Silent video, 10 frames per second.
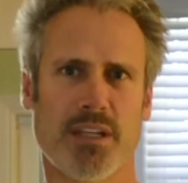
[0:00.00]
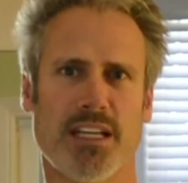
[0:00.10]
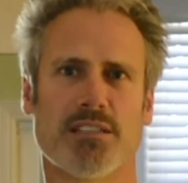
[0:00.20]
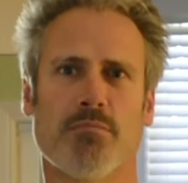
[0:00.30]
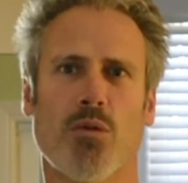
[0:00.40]

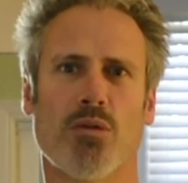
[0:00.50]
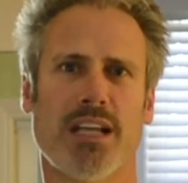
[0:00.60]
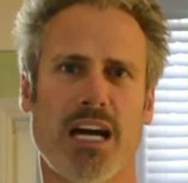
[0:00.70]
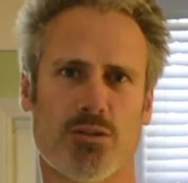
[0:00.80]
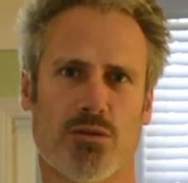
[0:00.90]
is a more
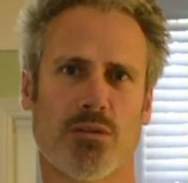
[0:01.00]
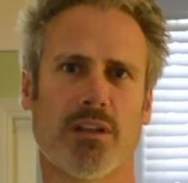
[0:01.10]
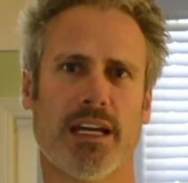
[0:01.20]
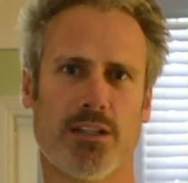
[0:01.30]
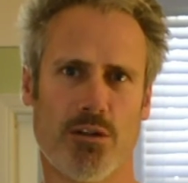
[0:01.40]
natural
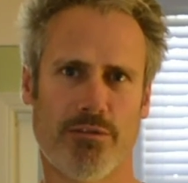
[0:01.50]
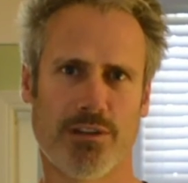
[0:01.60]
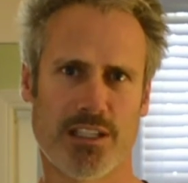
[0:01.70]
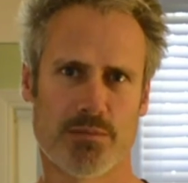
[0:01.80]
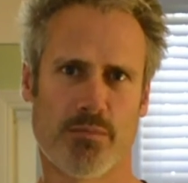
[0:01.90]
and youthful
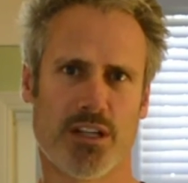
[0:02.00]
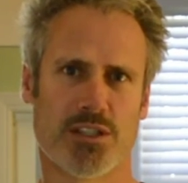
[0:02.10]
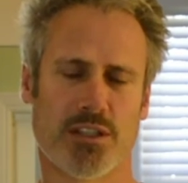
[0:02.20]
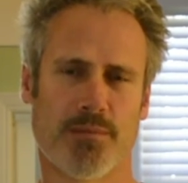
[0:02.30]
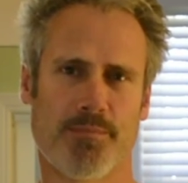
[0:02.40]

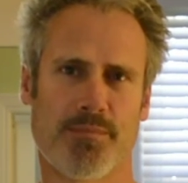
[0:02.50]
expression.